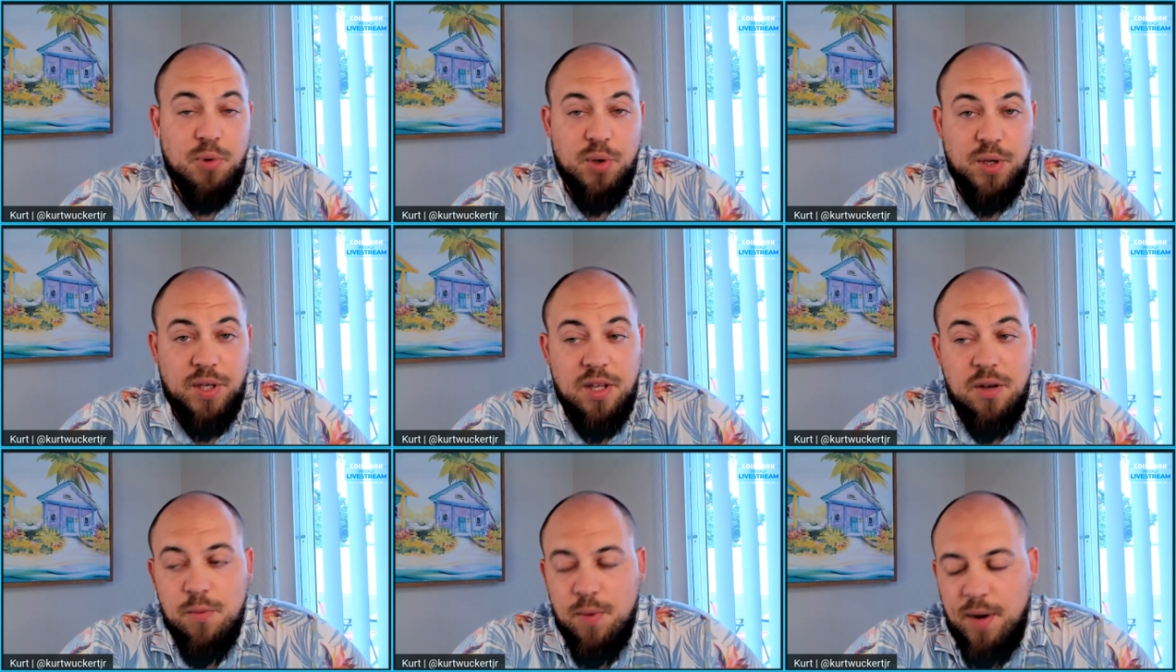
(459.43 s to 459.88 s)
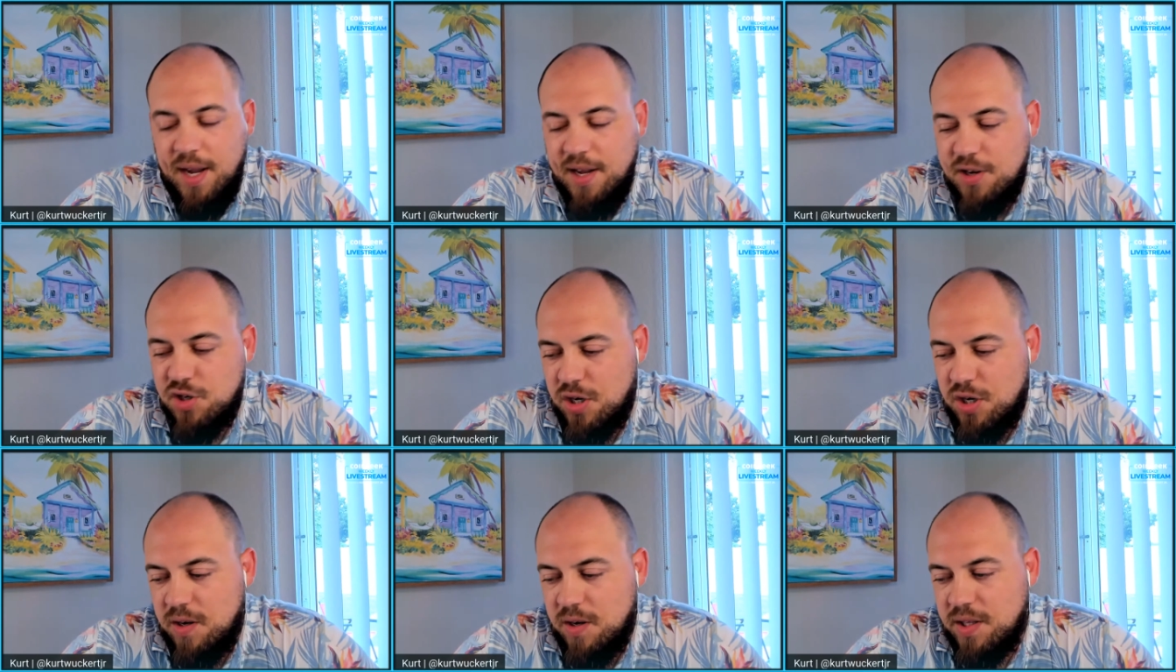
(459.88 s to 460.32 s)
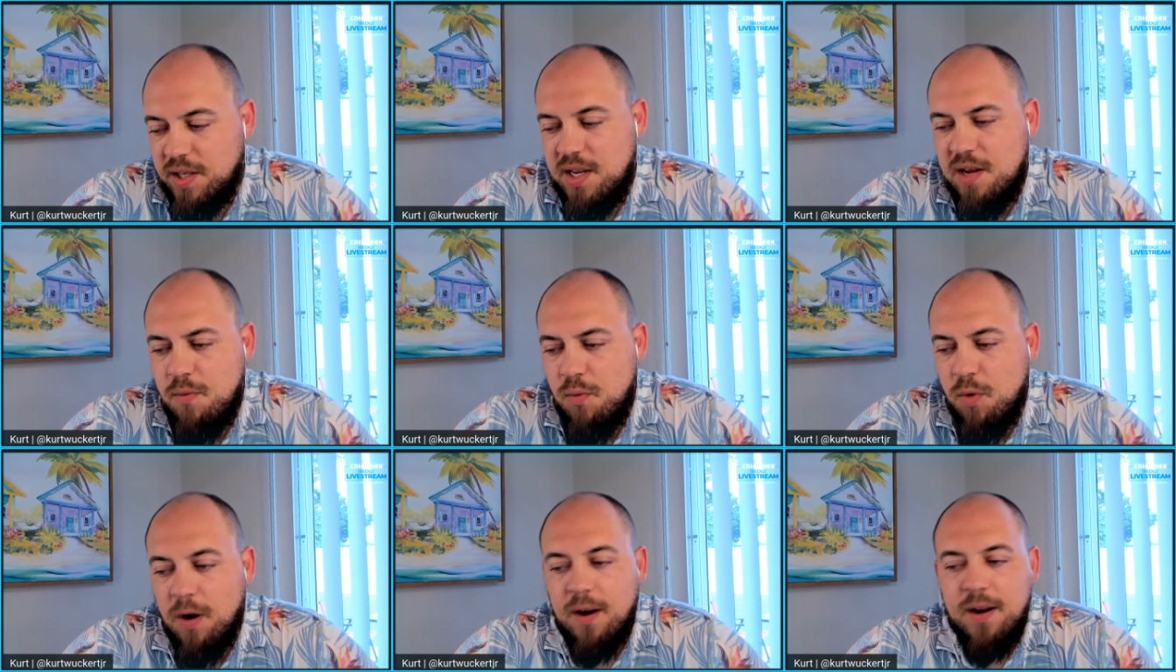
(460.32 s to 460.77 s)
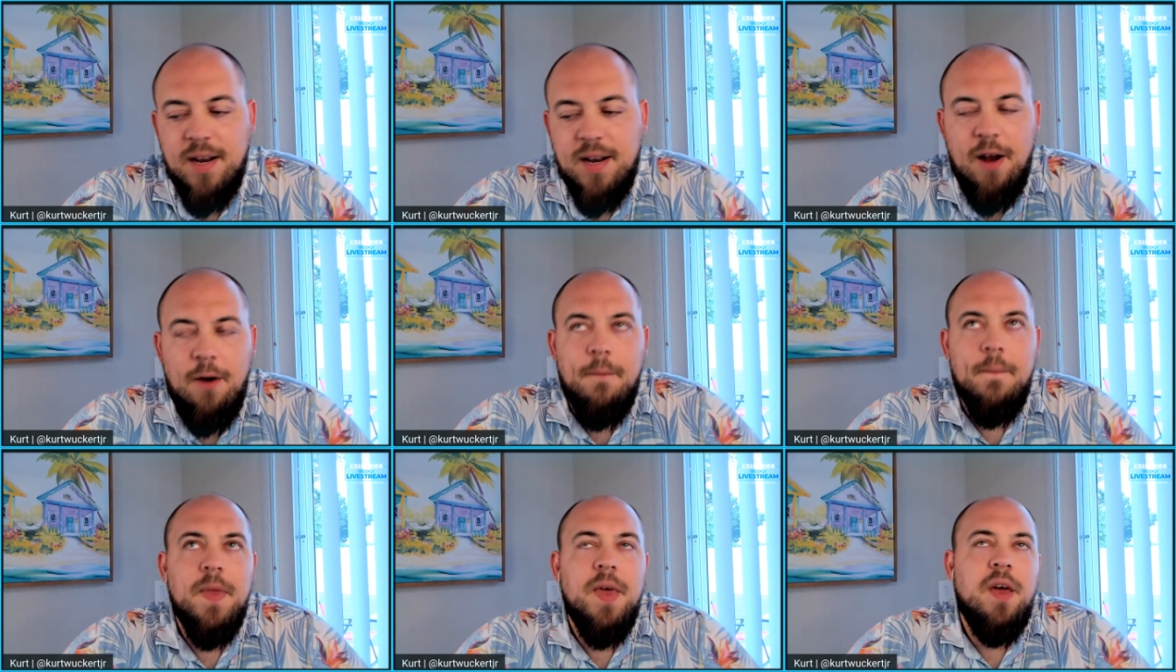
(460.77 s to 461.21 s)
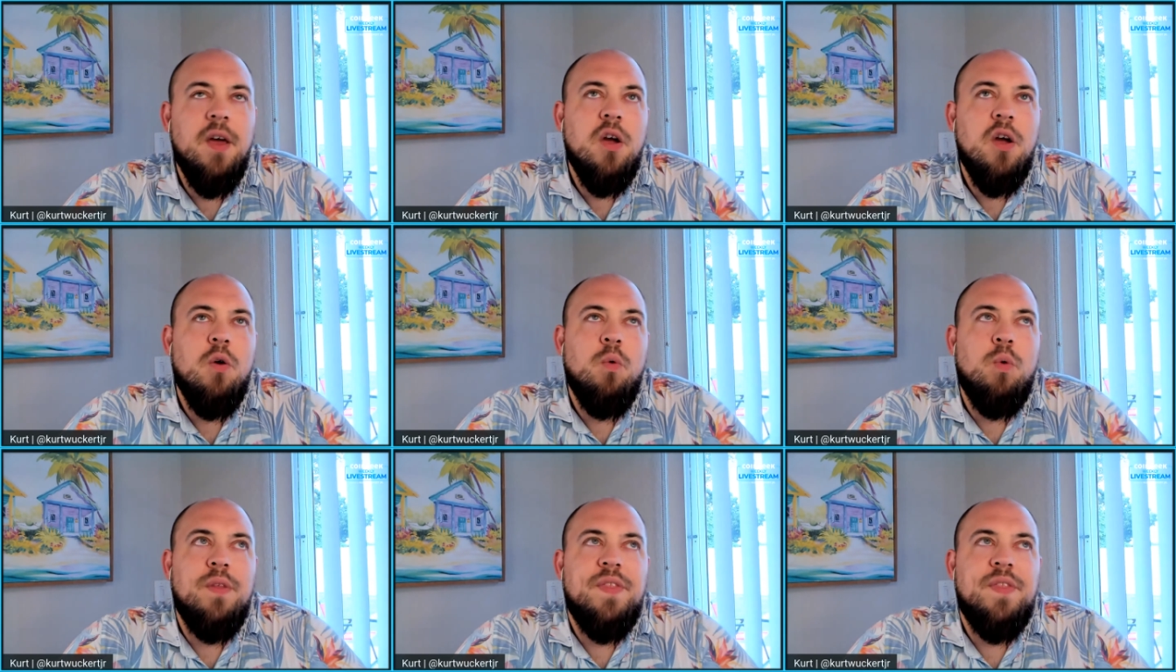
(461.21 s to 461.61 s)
completely re-engineering the network. Now,